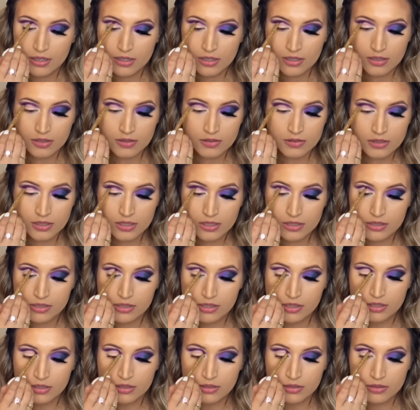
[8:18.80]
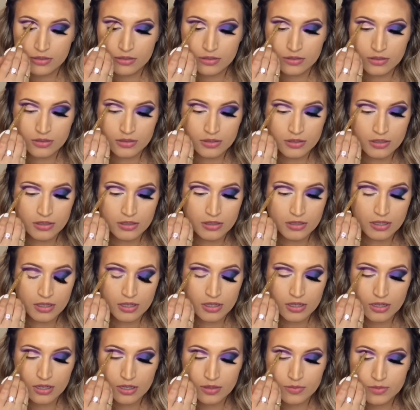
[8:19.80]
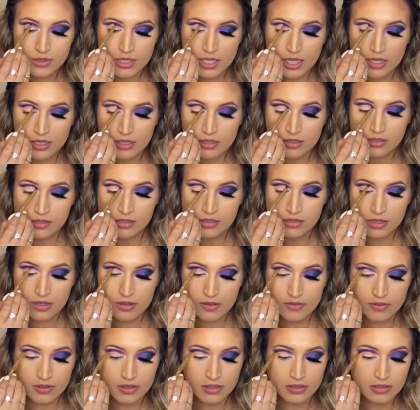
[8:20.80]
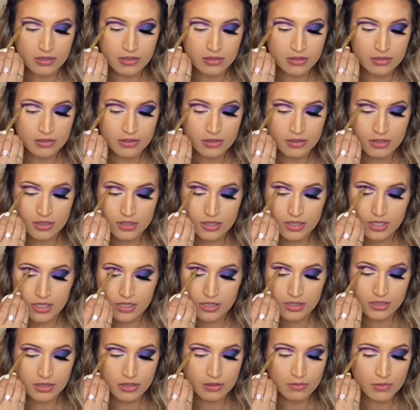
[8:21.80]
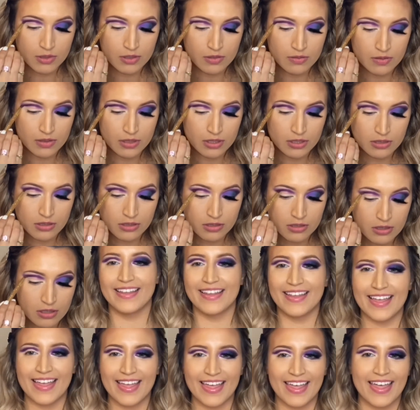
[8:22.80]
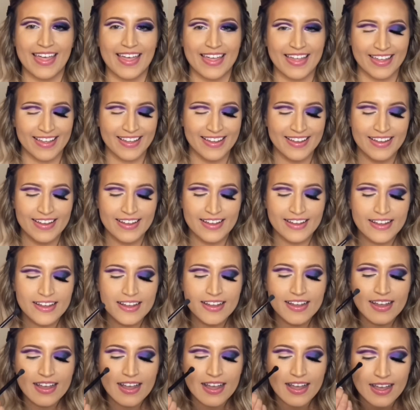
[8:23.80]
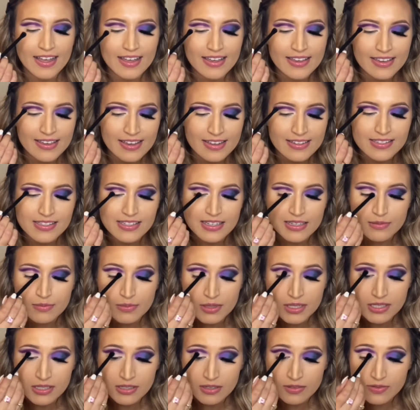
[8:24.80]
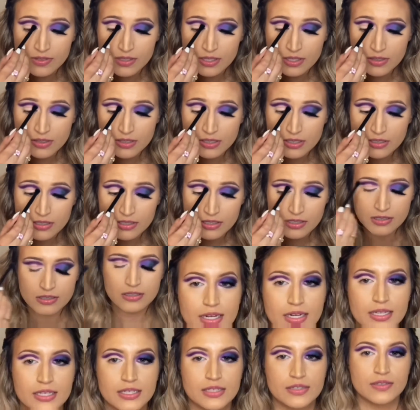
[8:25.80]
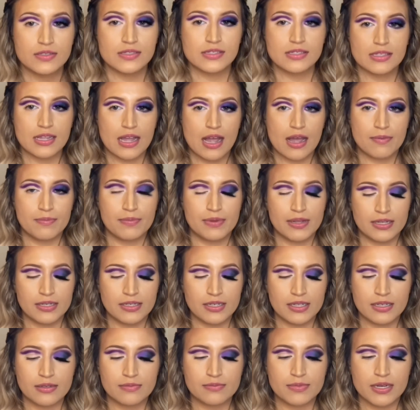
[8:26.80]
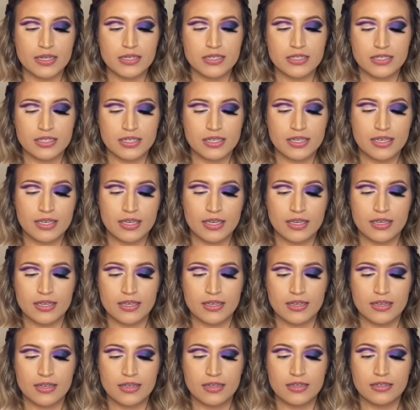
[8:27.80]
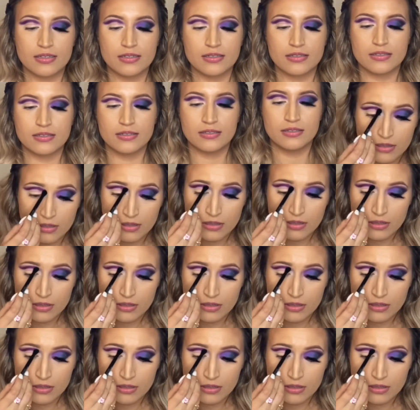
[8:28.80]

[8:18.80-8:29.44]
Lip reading: You need to update yourself on the Disney movies. I can't take myself serious. And I use that blending brush again.